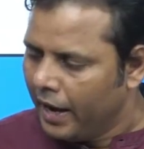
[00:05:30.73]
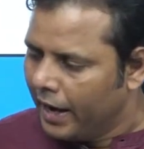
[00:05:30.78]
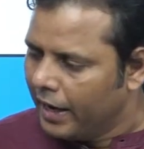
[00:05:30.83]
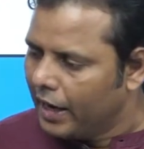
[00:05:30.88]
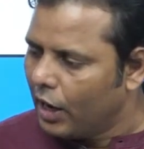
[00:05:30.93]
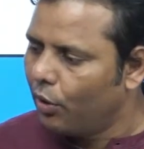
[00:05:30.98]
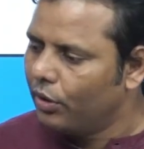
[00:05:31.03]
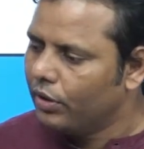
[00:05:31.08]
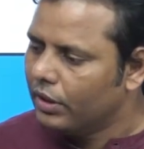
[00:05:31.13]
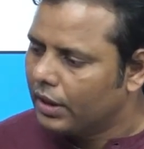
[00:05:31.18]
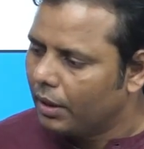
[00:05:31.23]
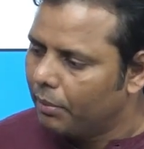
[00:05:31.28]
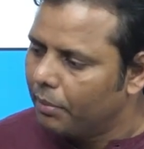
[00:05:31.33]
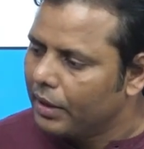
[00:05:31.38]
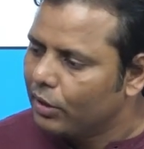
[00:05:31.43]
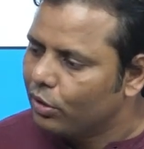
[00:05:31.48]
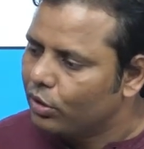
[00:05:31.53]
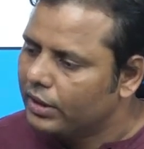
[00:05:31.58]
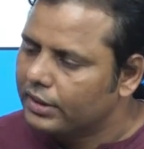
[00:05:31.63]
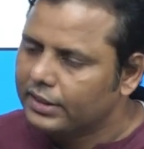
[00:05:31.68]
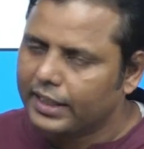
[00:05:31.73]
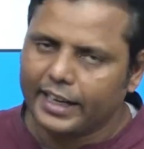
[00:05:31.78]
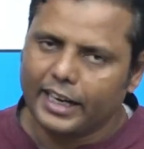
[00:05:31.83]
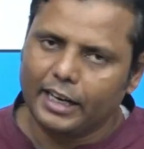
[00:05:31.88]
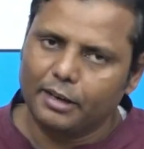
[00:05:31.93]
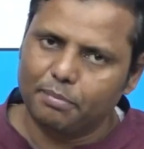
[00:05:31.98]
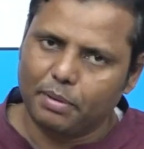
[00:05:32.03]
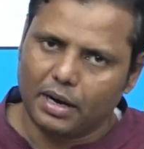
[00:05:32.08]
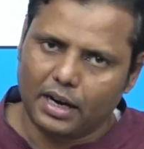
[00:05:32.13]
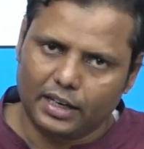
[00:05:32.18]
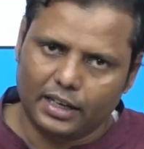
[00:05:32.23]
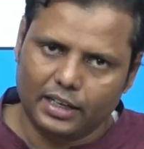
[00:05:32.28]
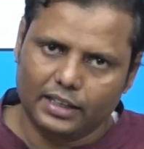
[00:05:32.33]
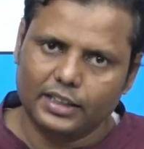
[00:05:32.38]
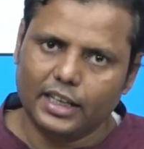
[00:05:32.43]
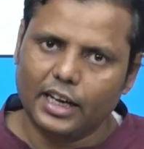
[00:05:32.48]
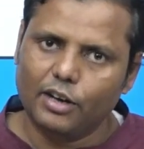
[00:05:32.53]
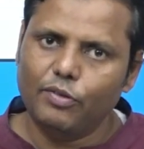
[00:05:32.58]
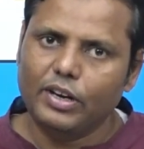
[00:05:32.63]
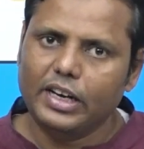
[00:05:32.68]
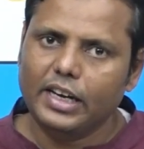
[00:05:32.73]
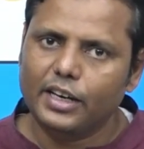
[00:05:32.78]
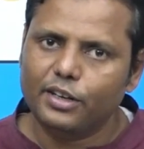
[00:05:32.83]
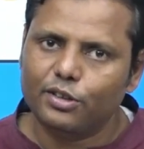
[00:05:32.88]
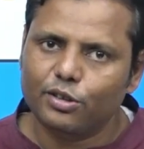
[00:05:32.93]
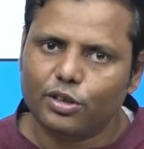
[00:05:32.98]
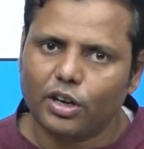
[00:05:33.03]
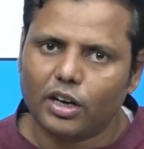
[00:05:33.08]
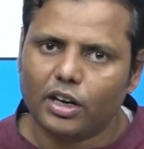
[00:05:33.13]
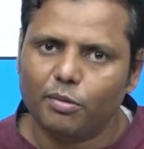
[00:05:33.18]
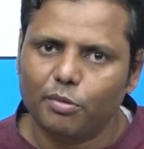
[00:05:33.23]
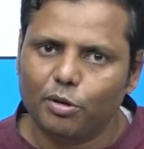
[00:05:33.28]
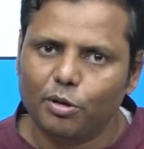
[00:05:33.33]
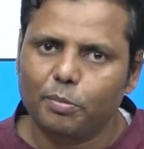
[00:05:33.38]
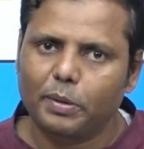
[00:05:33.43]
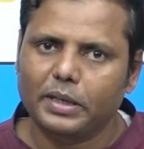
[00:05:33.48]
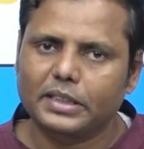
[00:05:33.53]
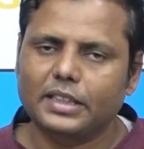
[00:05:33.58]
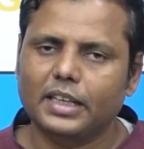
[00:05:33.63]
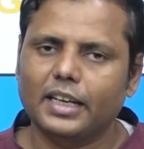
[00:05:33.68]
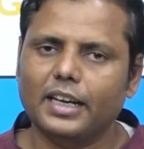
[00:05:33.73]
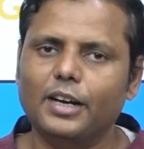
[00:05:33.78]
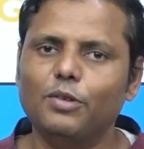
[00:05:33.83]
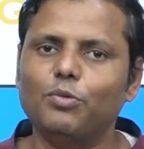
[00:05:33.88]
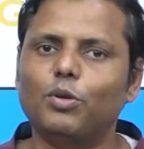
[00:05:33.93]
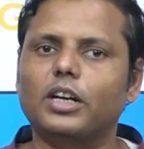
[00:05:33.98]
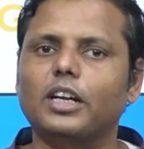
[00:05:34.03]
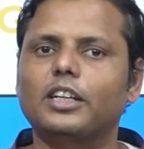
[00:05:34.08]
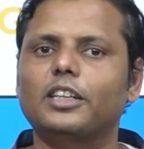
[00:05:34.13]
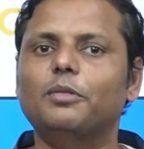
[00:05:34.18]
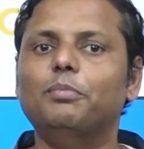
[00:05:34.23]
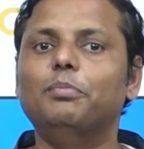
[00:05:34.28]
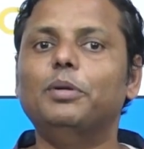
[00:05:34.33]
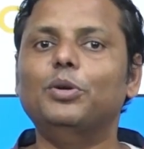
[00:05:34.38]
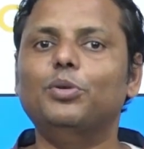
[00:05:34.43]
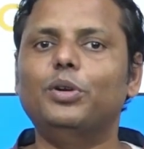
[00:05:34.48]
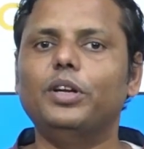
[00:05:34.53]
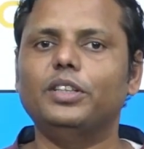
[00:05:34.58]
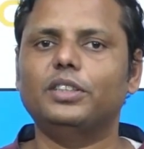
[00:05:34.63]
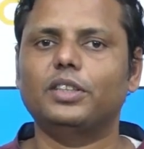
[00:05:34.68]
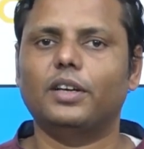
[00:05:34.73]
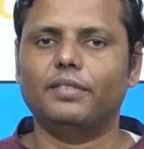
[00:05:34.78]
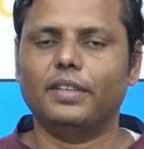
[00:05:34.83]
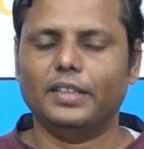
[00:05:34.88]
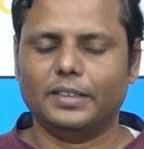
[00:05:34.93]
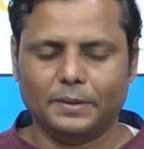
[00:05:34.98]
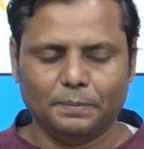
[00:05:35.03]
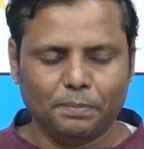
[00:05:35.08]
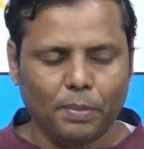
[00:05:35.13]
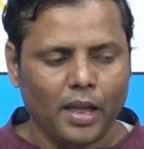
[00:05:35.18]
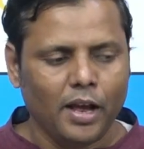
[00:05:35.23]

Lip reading: Now, in coming to the second part, there we need to talk about basically what are the beauties of this.